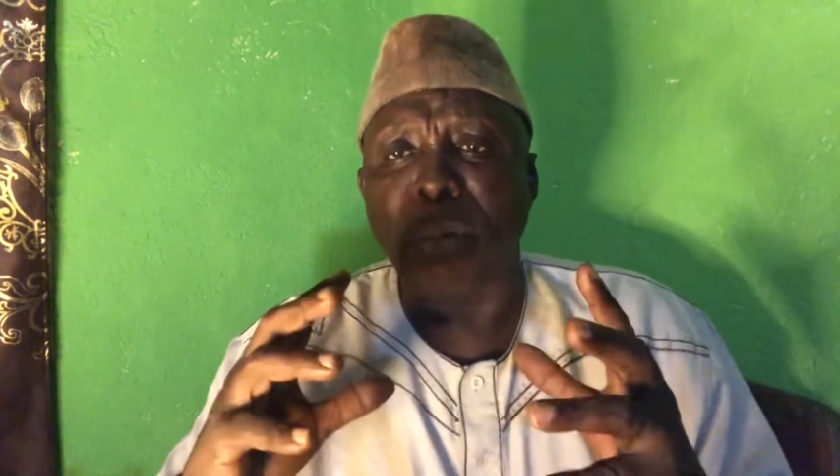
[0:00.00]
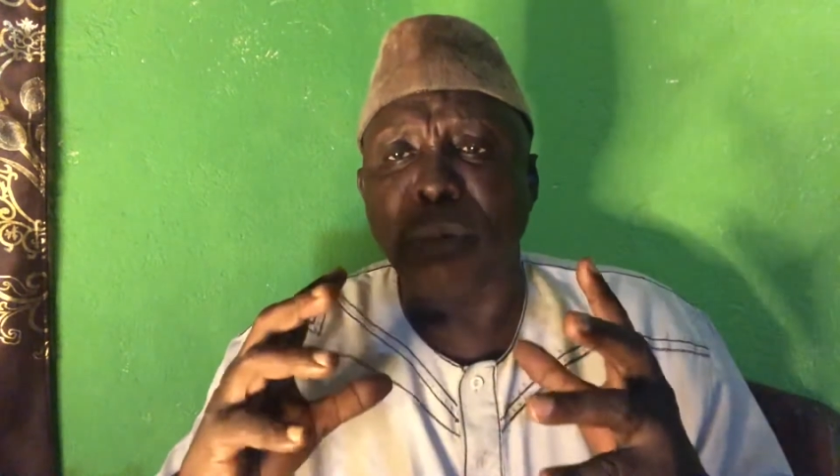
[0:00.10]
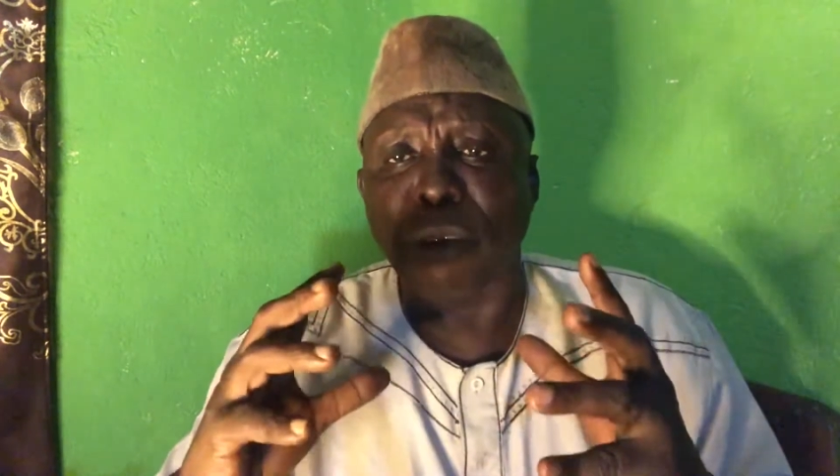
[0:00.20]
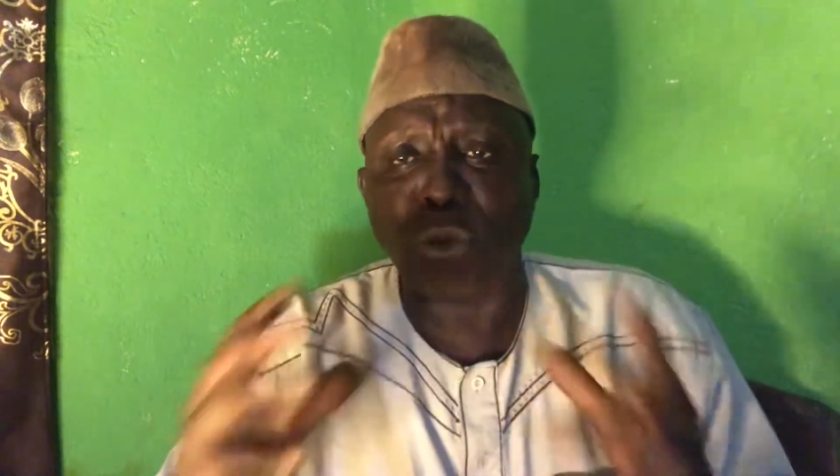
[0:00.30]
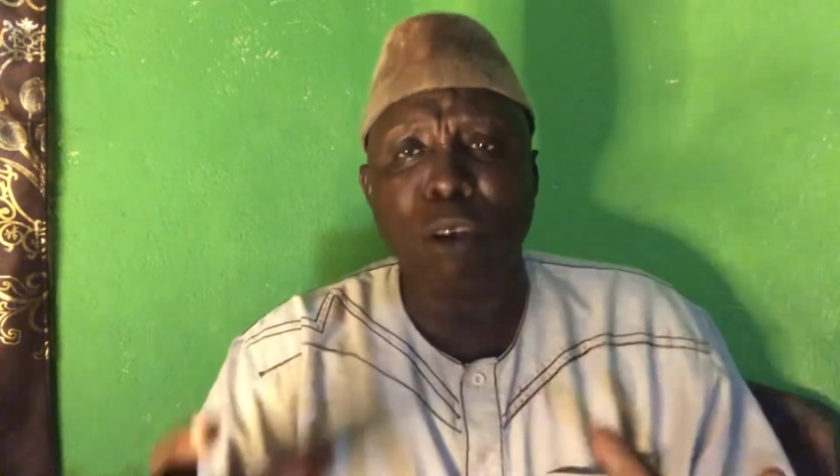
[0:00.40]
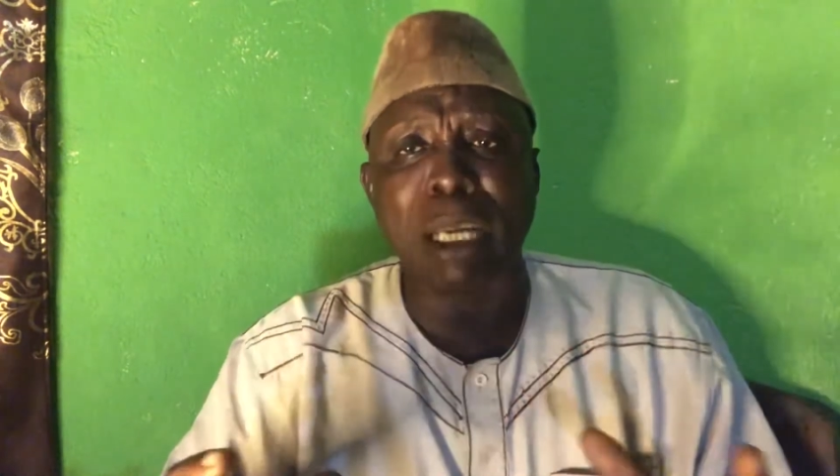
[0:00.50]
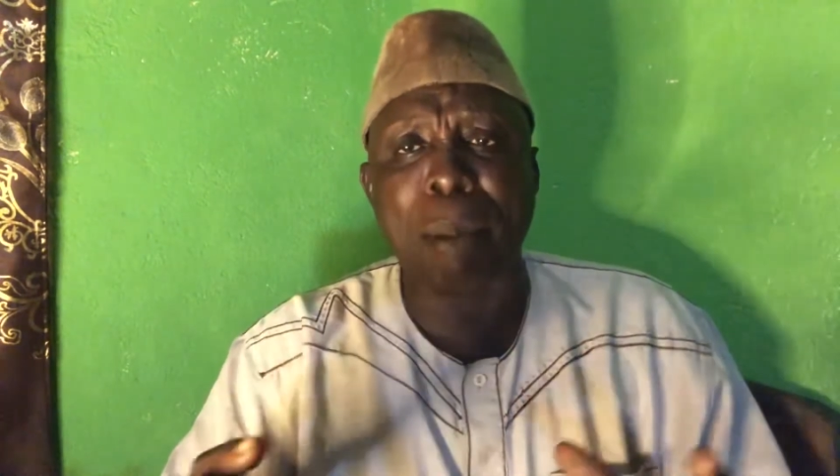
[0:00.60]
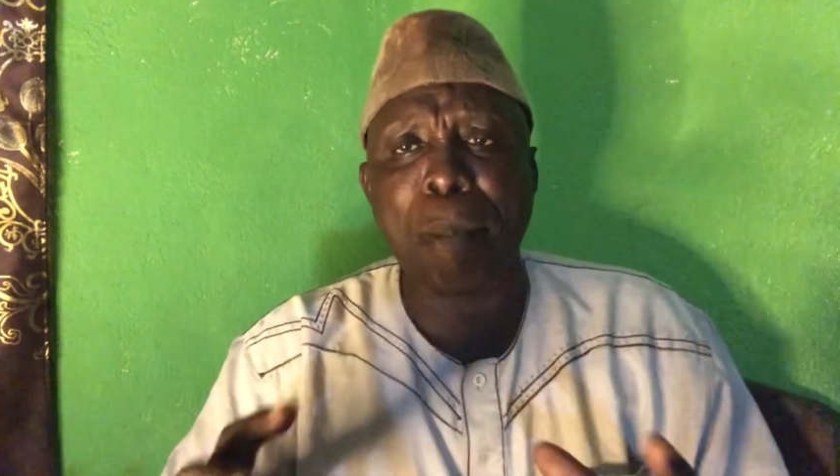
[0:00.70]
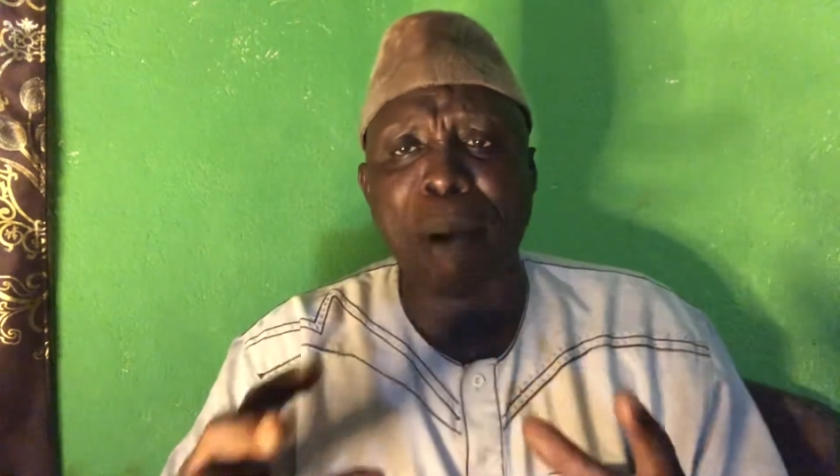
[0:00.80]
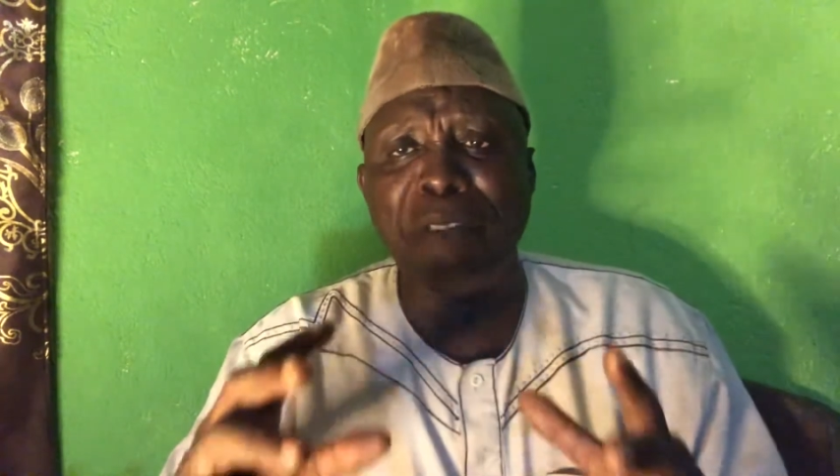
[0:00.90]
talking about
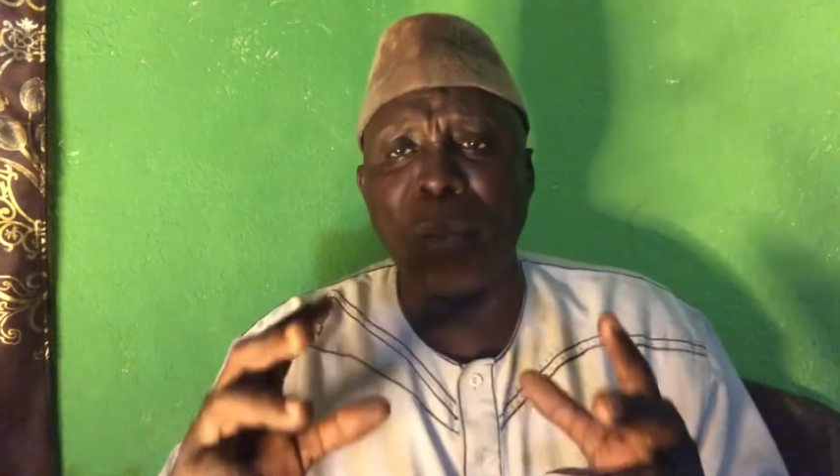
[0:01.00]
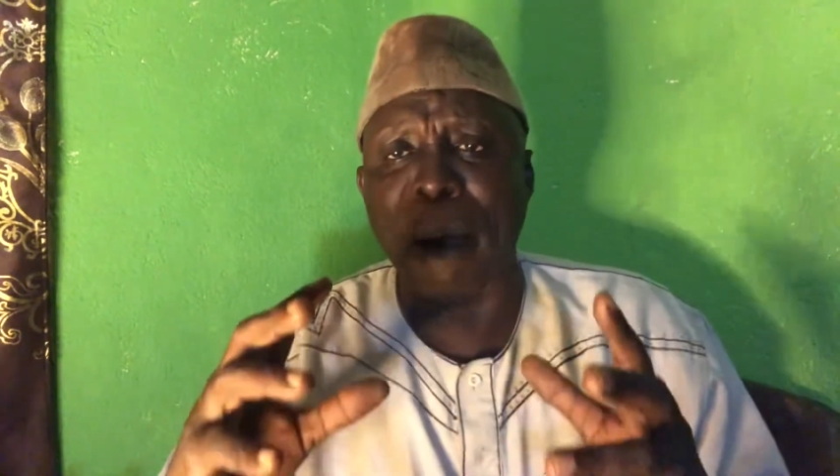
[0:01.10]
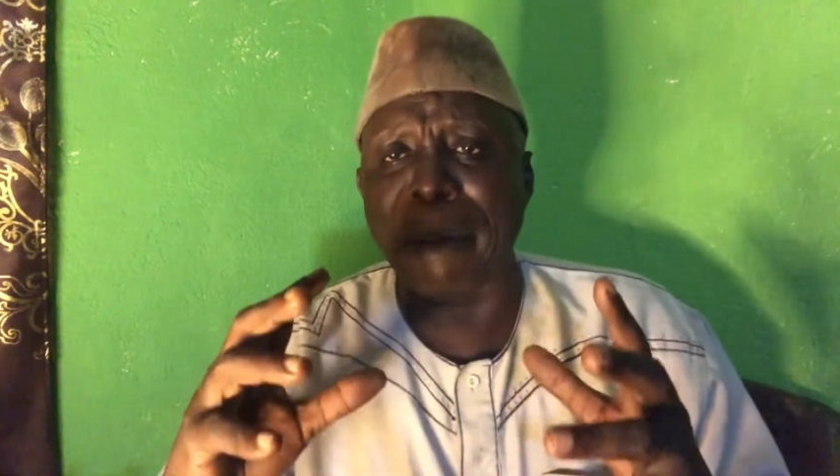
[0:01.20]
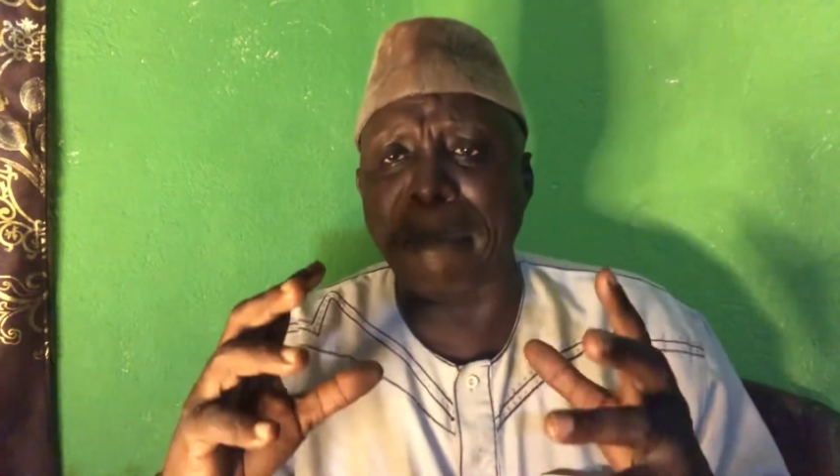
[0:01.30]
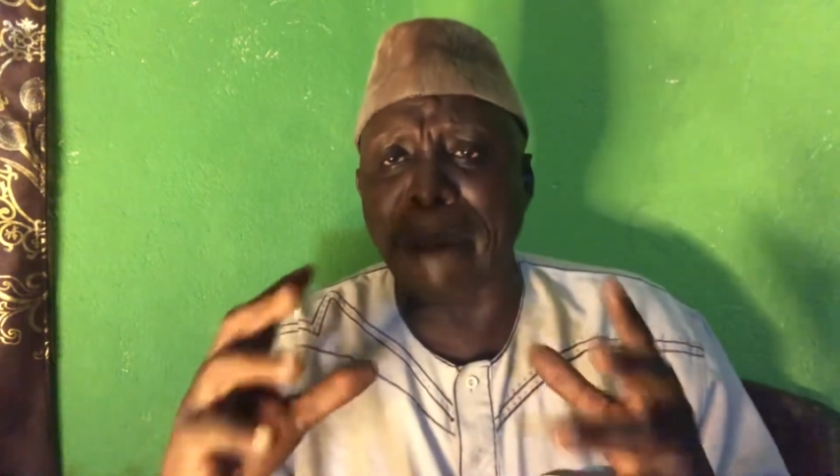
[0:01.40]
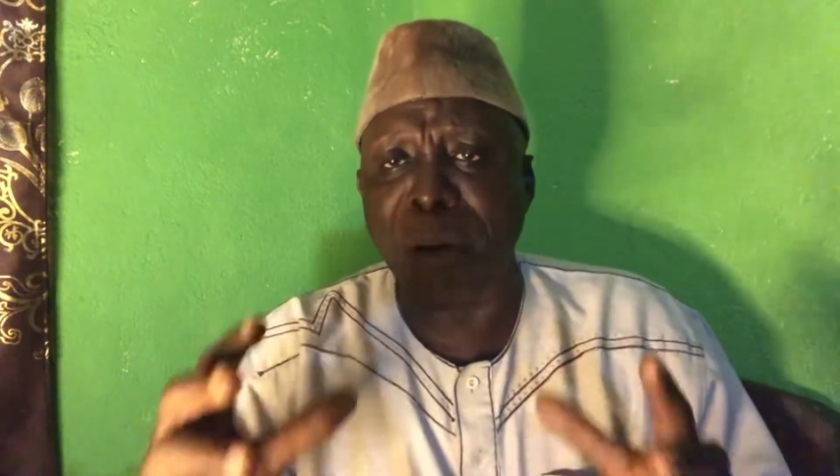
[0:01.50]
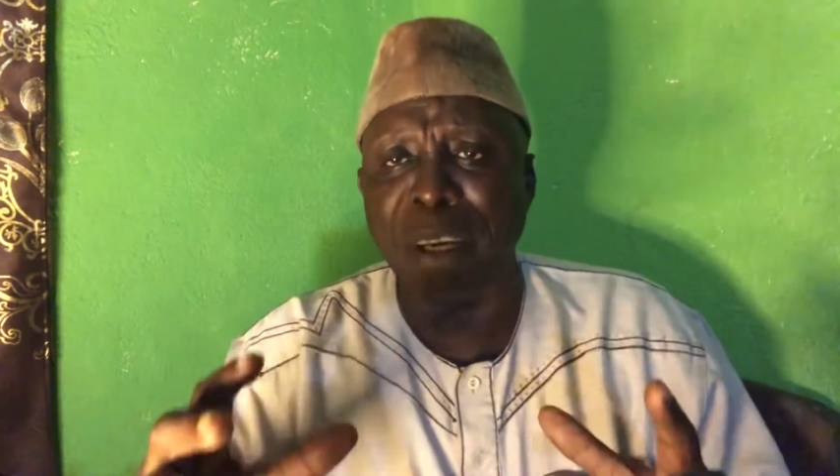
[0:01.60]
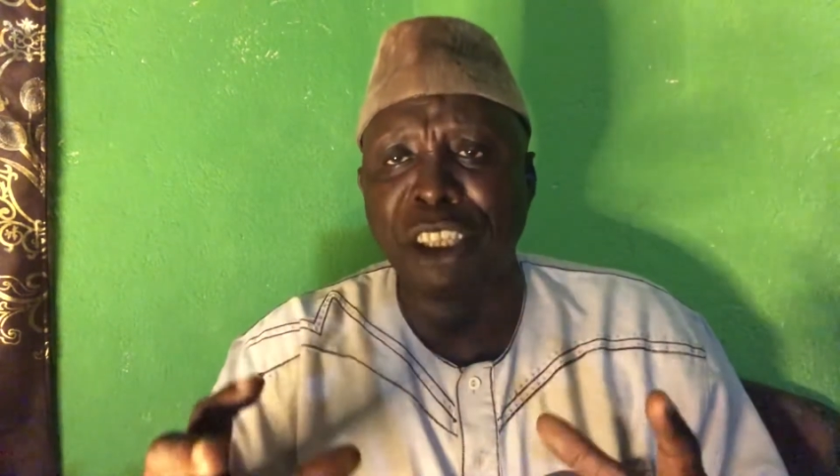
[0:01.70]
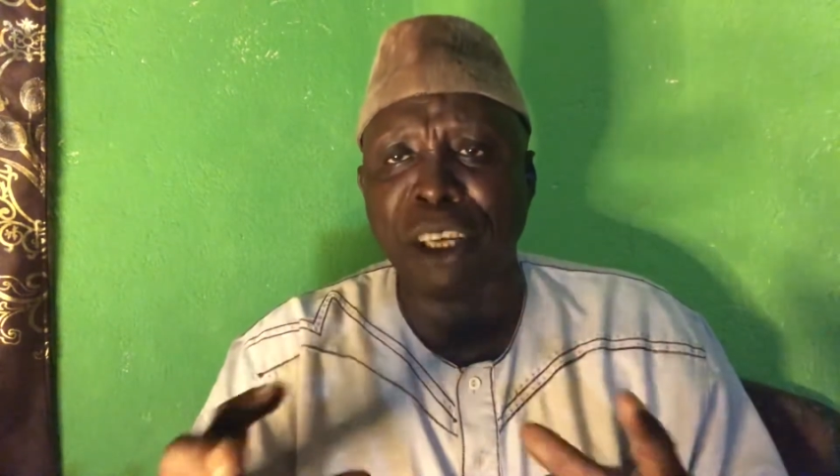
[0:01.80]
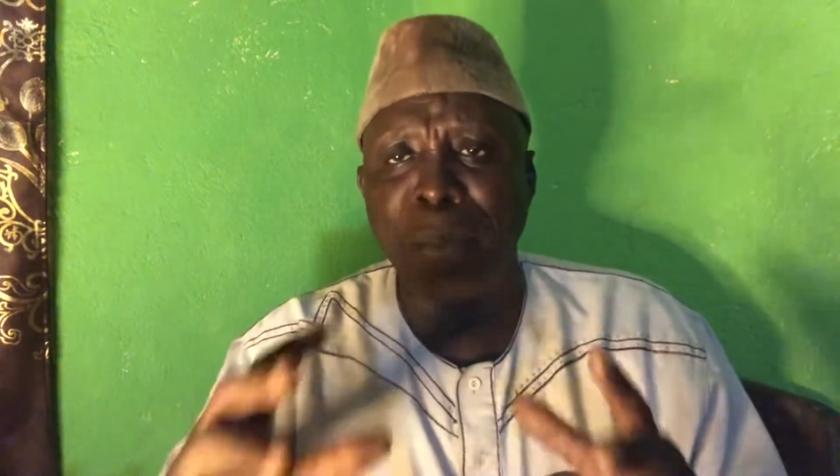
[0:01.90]
Prophet Muhammad
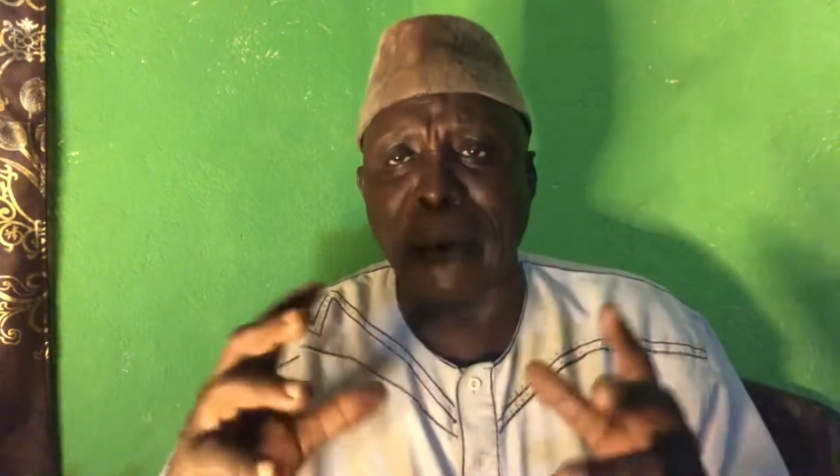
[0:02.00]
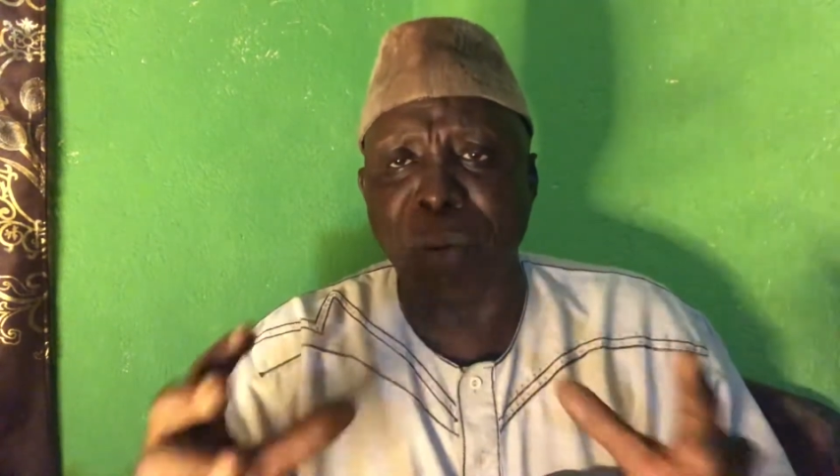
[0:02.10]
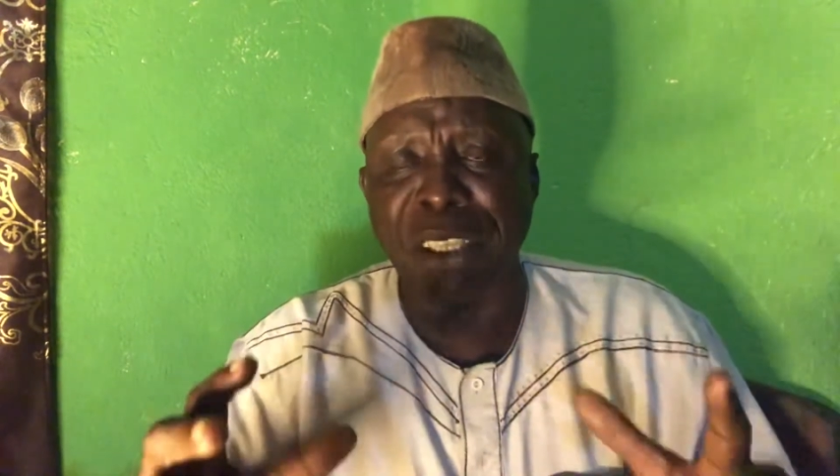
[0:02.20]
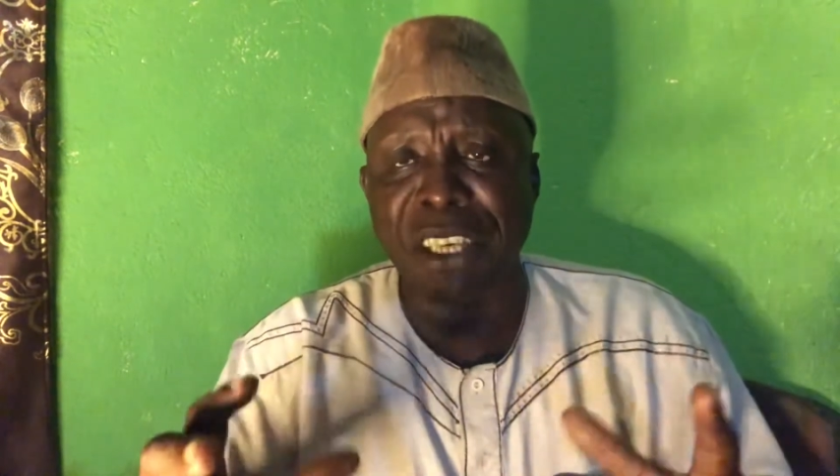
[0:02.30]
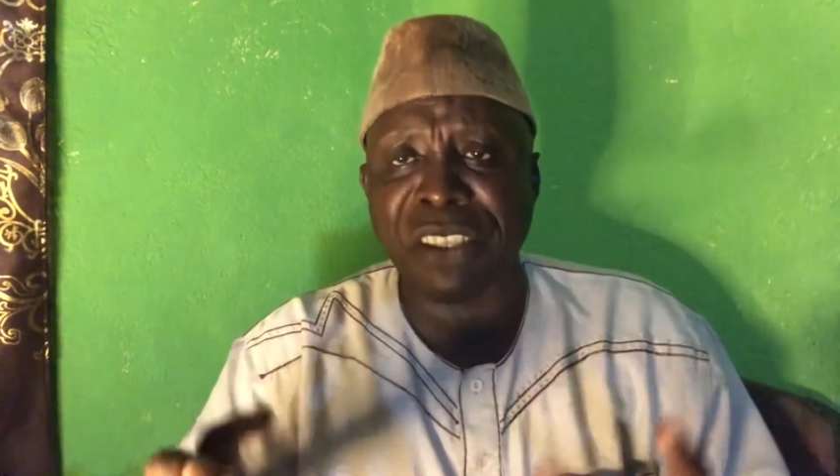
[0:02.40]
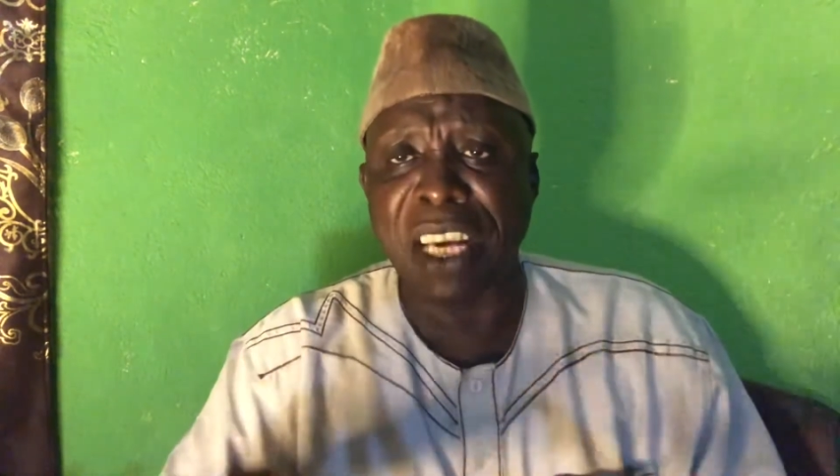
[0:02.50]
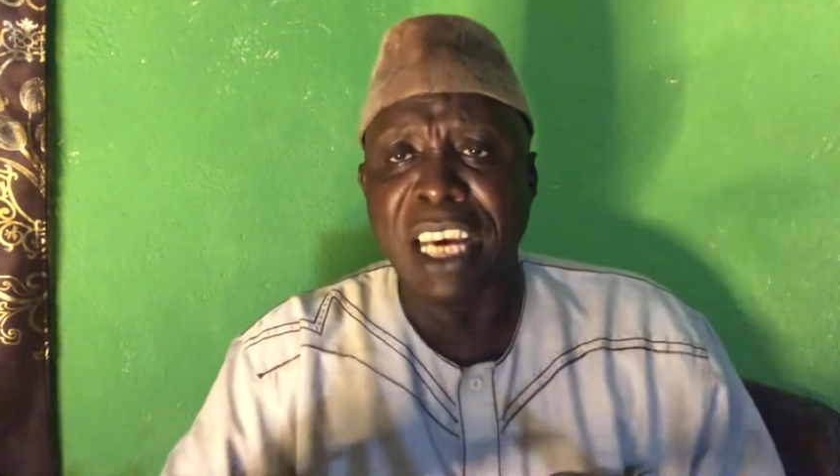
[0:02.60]
marriage and marriages,